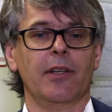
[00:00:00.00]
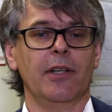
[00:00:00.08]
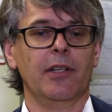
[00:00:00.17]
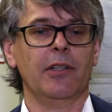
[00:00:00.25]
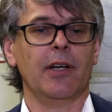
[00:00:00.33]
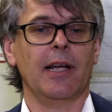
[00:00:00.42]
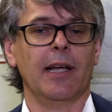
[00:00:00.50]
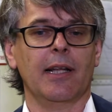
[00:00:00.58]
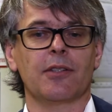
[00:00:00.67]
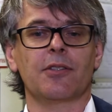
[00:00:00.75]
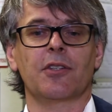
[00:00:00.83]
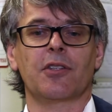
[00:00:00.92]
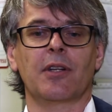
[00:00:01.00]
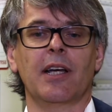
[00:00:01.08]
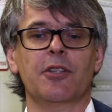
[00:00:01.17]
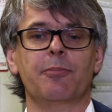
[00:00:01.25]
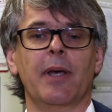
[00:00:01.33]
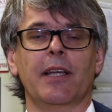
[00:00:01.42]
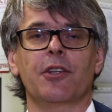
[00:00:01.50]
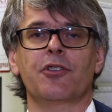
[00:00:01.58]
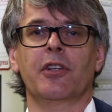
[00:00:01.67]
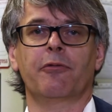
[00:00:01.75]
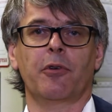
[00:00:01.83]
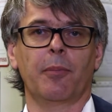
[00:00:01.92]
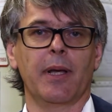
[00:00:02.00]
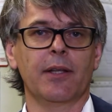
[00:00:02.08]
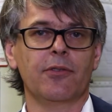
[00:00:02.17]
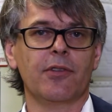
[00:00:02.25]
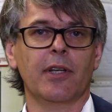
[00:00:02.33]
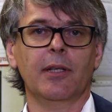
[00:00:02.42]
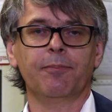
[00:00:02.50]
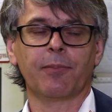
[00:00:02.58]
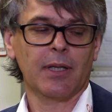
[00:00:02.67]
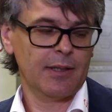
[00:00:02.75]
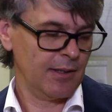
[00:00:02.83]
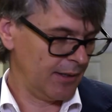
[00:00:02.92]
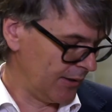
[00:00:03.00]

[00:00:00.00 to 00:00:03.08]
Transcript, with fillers: here, and this is a nice package here from Intel. The